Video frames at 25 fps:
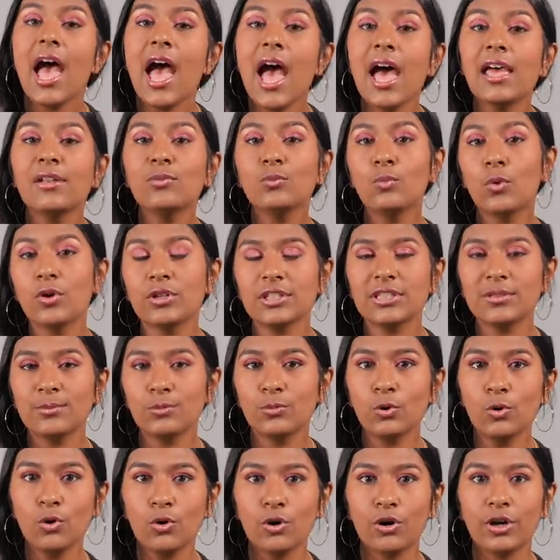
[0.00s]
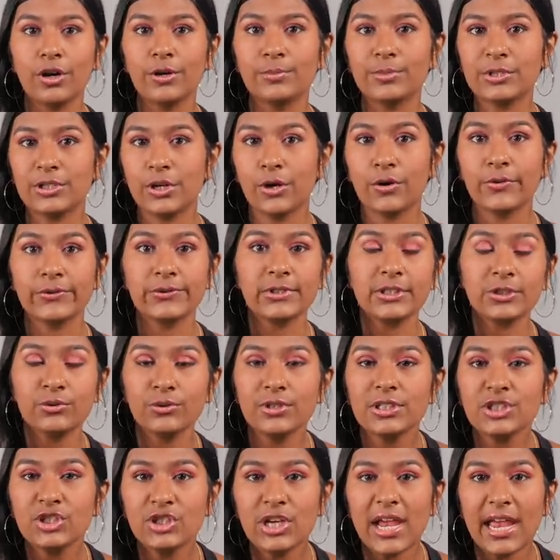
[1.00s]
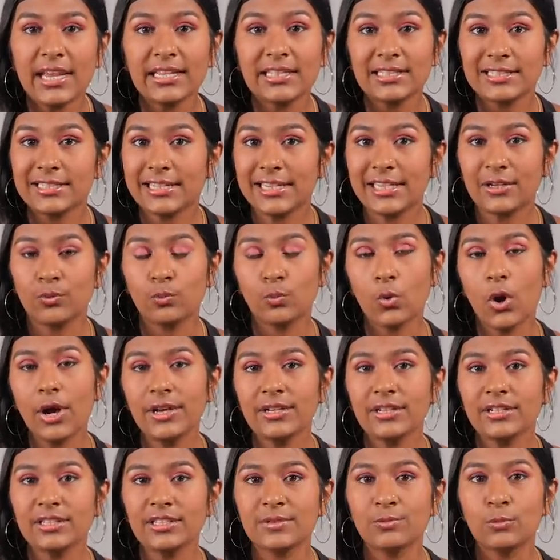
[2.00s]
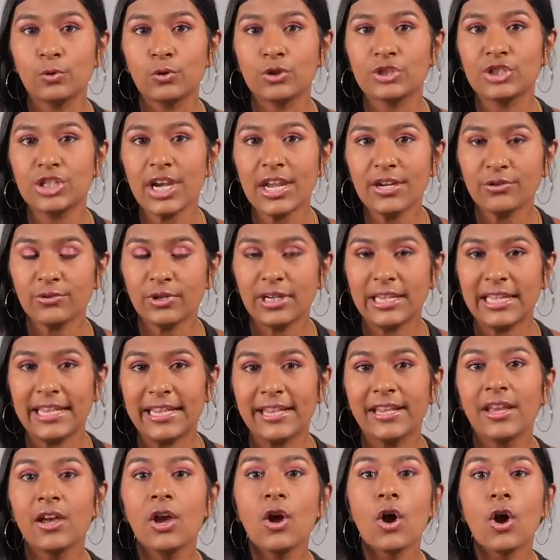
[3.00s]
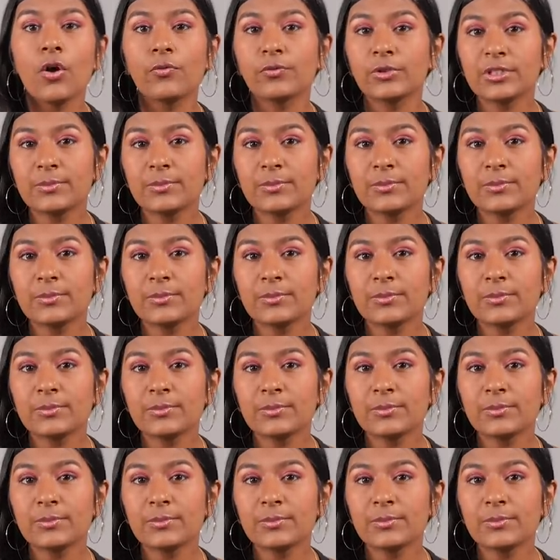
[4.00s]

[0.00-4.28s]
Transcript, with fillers: and what's more, absolves Christianity and whiteness more generally of